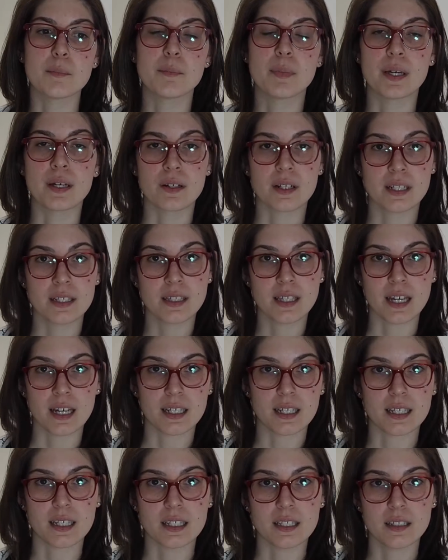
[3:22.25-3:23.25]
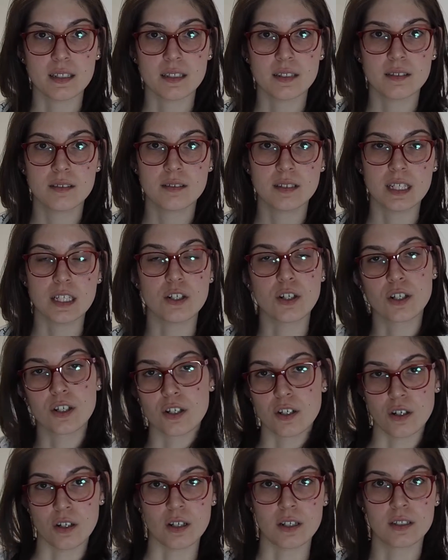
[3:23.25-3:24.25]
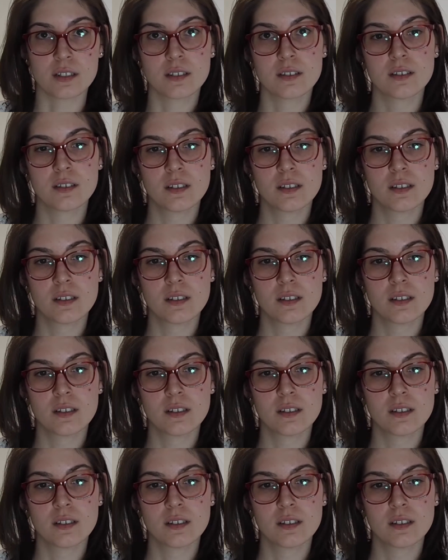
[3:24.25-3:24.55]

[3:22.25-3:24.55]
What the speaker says: buried that kitten in our yard.